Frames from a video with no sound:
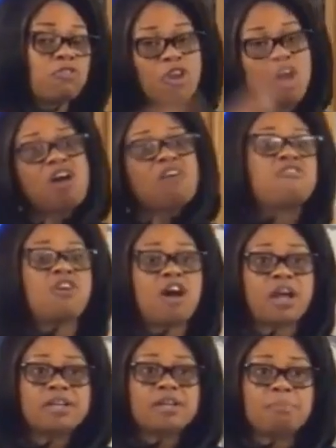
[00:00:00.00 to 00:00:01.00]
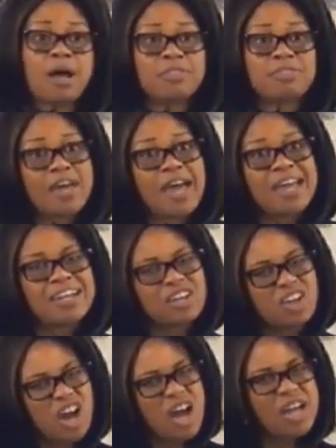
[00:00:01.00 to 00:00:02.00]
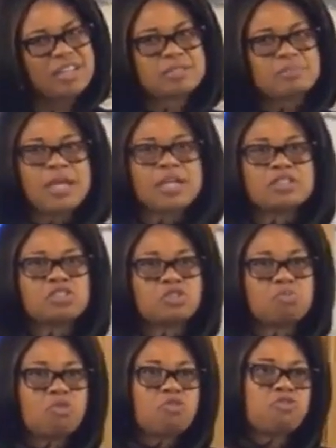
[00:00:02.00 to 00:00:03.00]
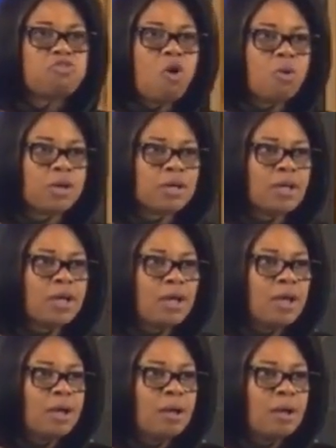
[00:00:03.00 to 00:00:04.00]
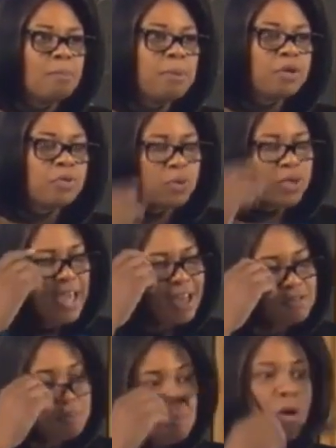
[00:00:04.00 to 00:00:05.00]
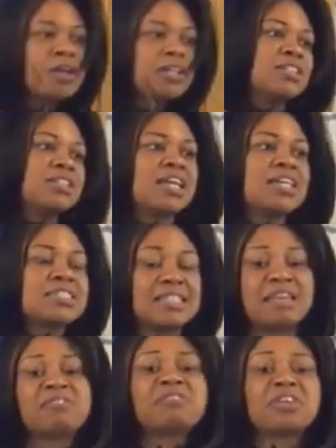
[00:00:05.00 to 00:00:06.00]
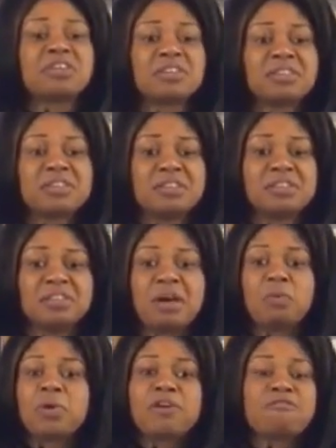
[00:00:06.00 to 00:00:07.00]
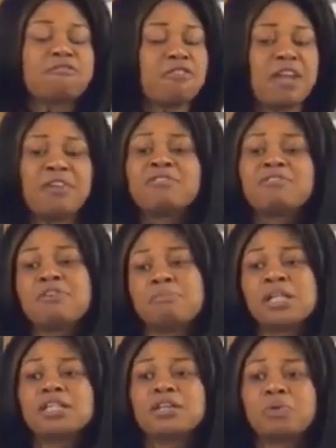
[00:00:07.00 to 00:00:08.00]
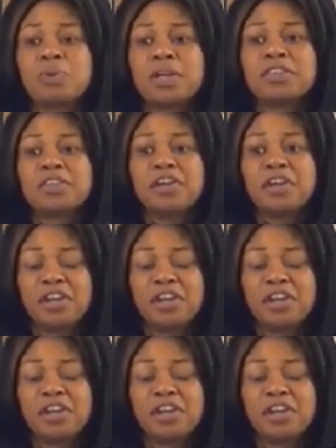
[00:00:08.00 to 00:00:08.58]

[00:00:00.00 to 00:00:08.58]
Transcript: we've long forgotten about that, and God has made us to move forward. But we have a modern day slavery that we are very familiar with.